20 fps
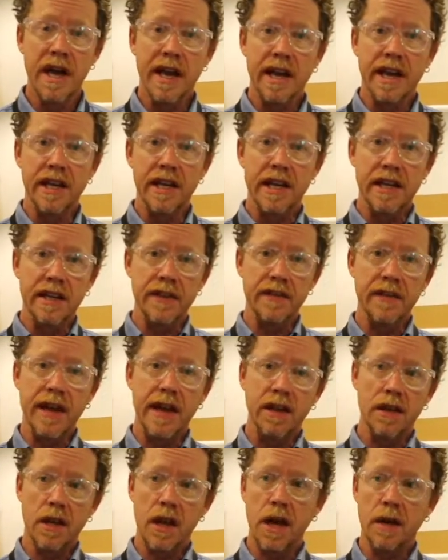and in
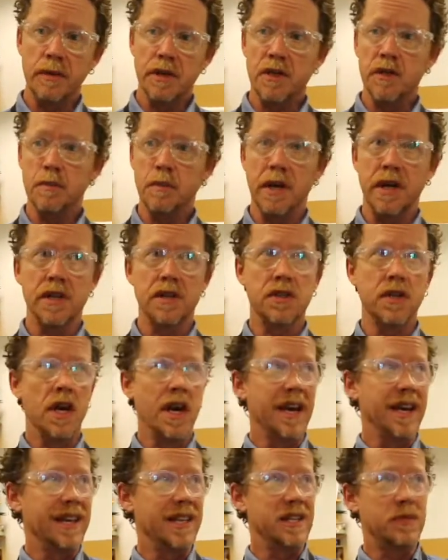that lobby space,
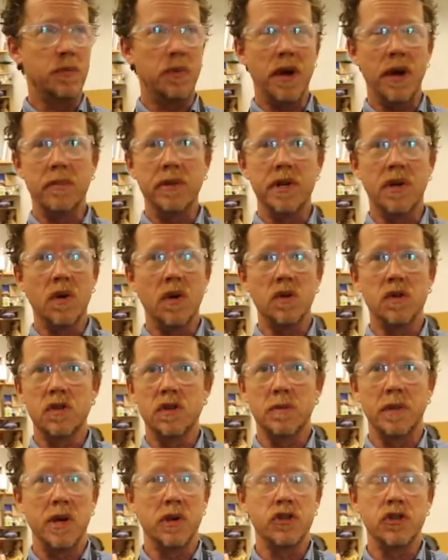it probably goes
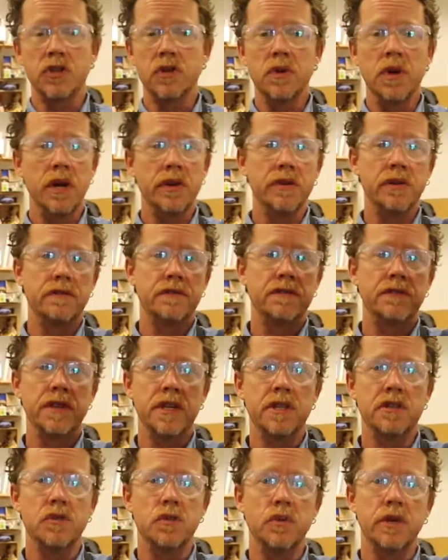about 200
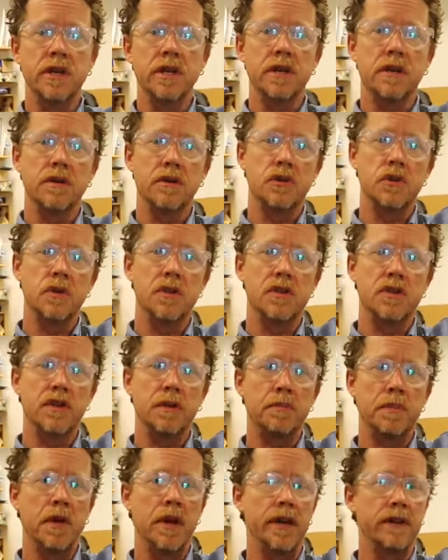feet. We do a
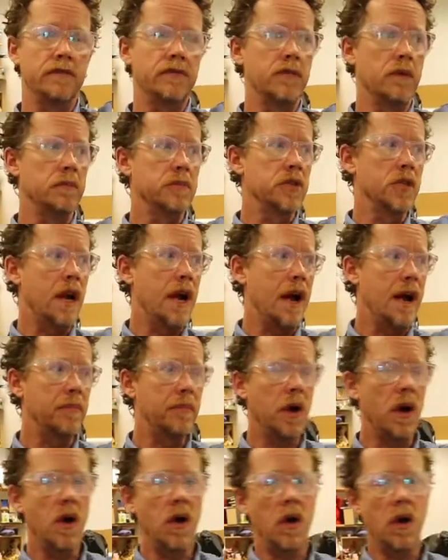zip line from top
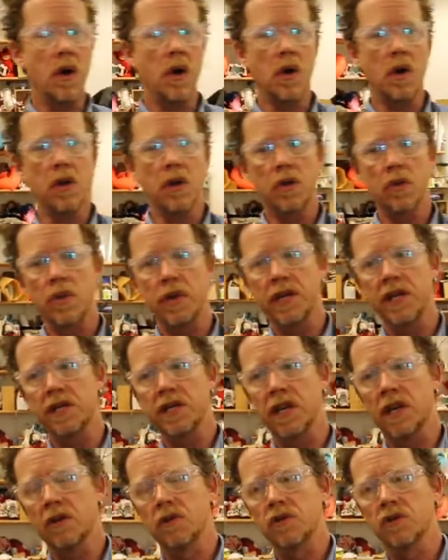all the way
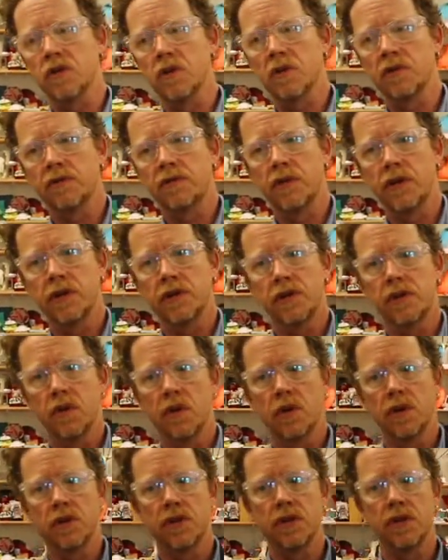down to our front
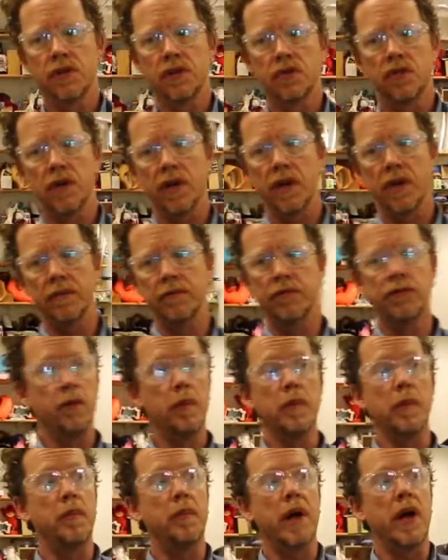doors,
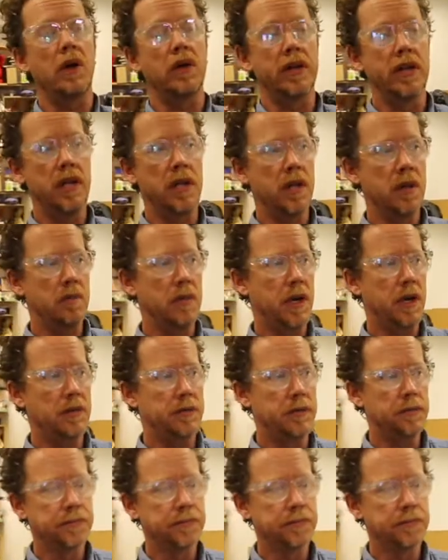from a balcony above.